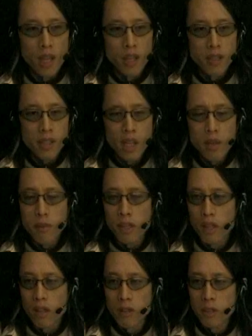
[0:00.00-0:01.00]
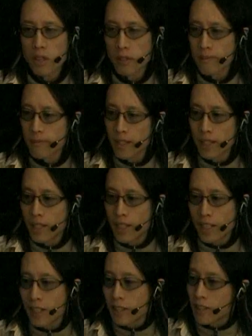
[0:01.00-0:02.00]
and they'll say to me, you know, you,
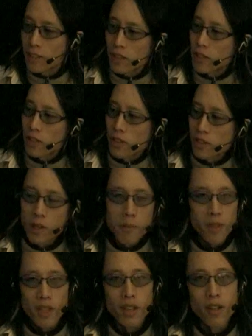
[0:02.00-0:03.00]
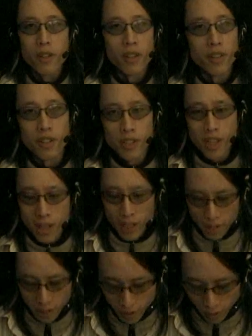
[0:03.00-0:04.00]
there there's something you know they'll they'll say
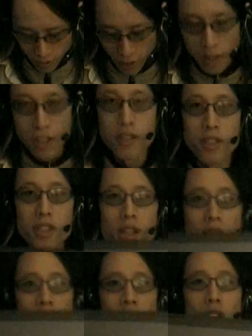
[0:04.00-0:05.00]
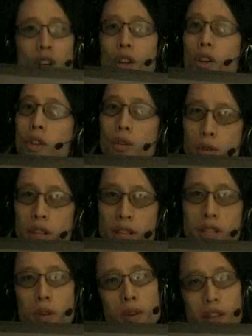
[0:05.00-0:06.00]
this they'll say this they'll say, you
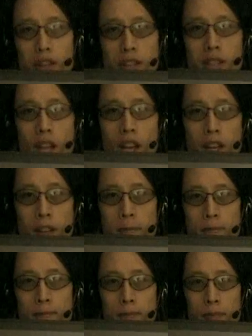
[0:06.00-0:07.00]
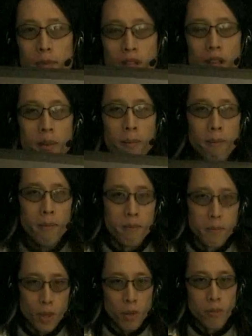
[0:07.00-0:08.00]
just don't understand. Um,
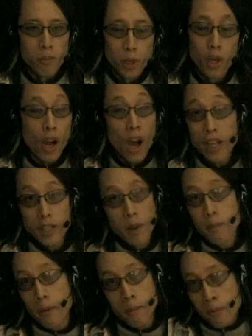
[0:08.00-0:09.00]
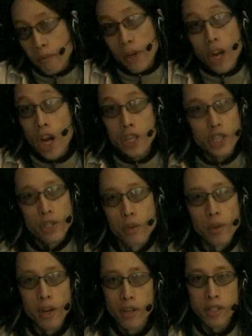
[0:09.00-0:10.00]
you know, sure, I I'm, I'm afraid I just
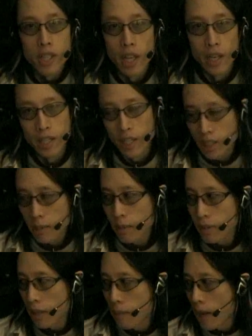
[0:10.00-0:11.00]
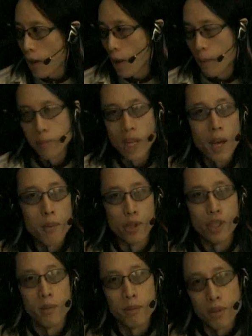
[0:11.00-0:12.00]
don't understand. It's like some somehow I'm
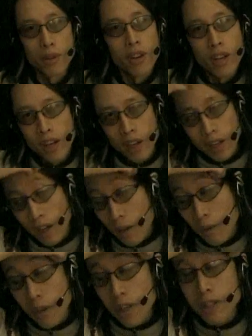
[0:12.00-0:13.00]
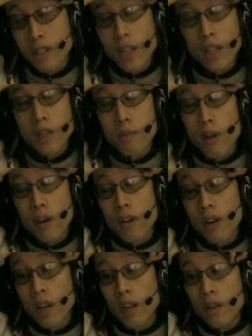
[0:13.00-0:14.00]
damaged. I'm sorry, I I don't understand this
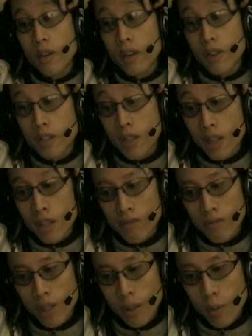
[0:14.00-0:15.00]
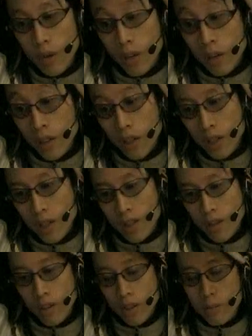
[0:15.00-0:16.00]
modern art. I don't understand this really weird,
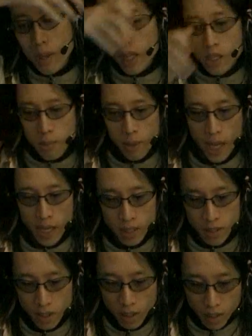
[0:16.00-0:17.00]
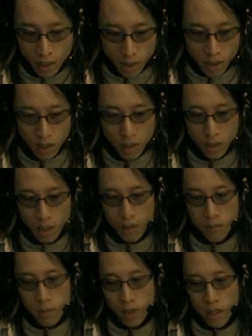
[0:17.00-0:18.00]
you know, these paint splats.
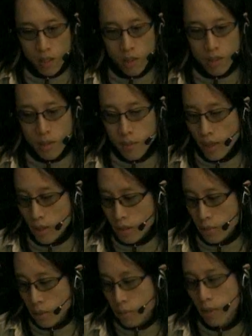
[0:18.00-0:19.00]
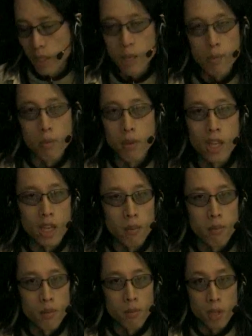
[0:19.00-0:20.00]
Um, and somehow there's supposed to be a deeper
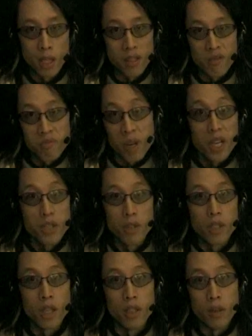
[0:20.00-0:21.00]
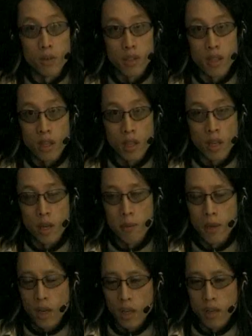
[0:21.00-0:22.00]
meaning, but I sure as hell don't see it, and I'm
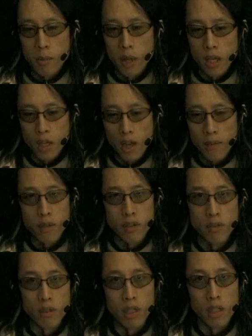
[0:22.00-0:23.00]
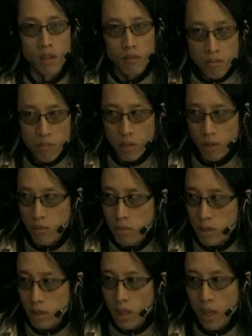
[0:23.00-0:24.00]
not going to make any effort to really you know
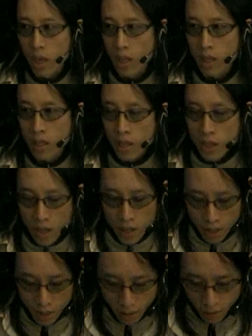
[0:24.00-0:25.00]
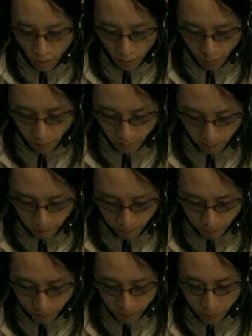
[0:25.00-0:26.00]
see it and um
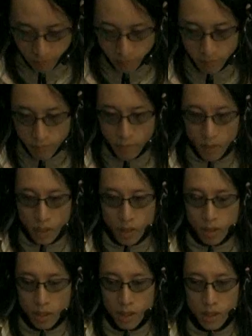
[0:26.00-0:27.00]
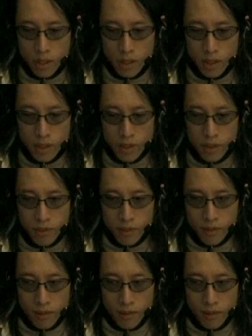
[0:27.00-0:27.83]
you know it's it's